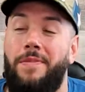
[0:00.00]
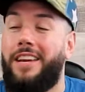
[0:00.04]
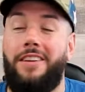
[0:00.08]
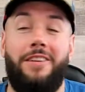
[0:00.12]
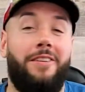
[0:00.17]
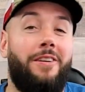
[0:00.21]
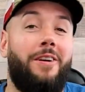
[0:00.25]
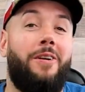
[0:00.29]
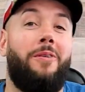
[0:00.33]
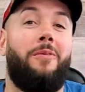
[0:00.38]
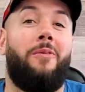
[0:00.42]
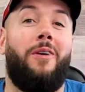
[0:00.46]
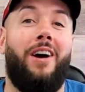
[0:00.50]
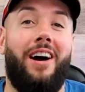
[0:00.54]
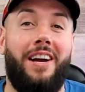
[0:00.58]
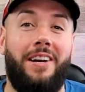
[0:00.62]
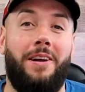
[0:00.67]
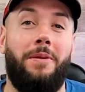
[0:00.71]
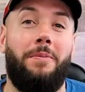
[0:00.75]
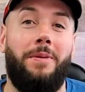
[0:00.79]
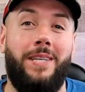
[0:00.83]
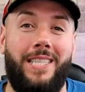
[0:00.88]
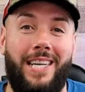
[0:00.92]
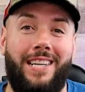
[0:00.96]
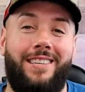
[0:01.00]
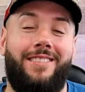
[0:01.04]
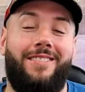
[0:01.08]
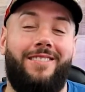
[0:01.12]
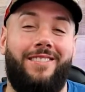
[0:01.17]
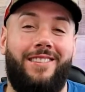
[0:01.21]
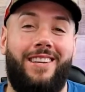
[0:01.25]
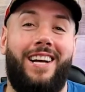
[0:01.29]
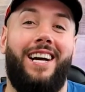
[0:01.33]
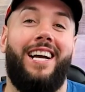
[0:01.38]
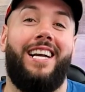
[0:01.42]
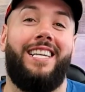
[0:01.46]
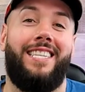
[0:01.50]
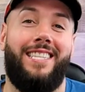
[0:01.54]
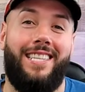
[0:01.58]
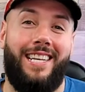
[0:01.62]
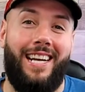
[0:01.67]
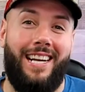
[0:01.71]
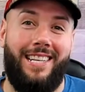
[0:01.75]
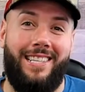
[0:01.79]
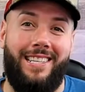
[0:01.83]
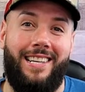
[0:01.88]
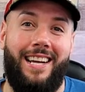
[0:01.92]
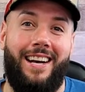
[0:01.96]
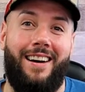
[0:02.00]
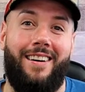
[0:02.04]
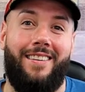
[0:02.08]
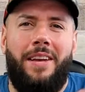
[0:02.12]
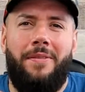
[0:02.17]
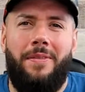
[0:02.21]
And you don't want your potential clients sketched out.